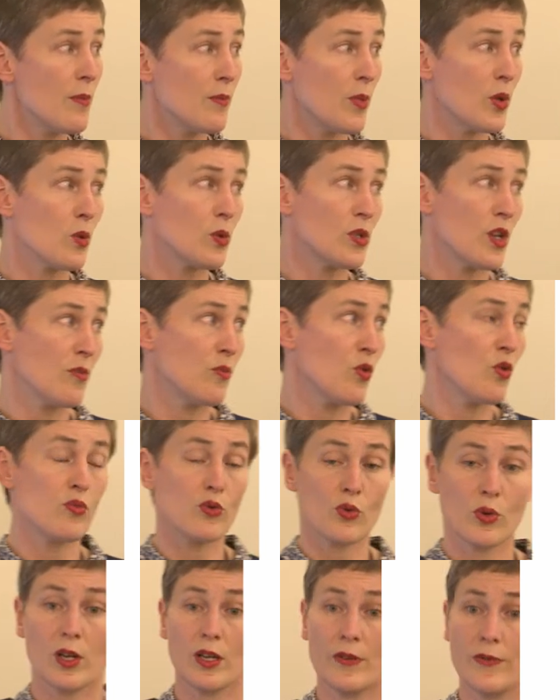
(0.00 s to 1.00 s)
but also more
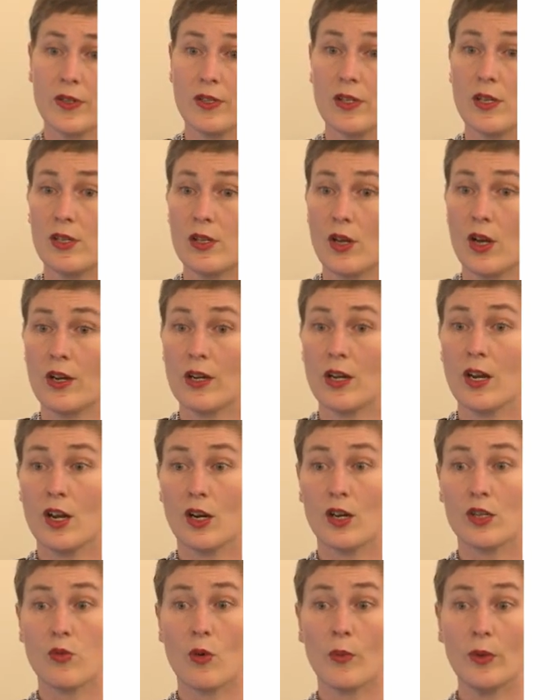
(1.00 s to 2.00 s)
broadly for society,
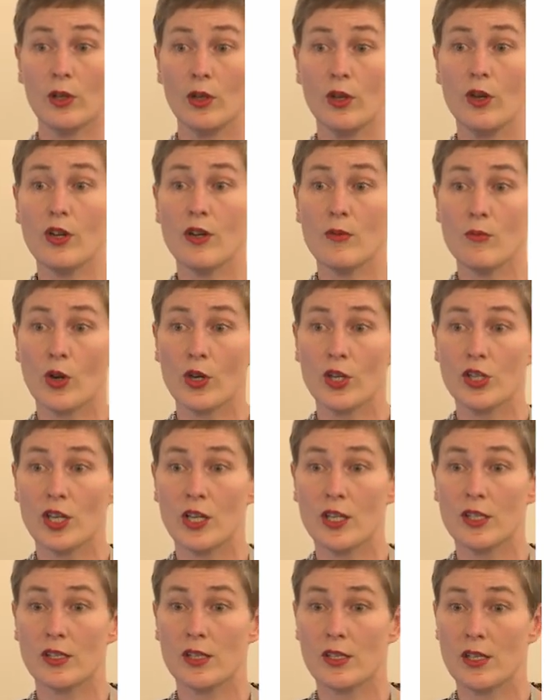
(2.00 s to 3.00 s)
because what we learn in
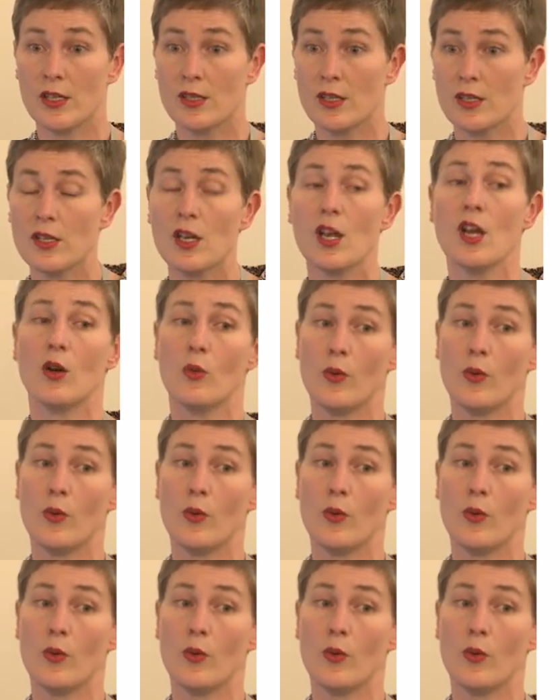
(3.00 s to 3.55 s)
monogenic diseases,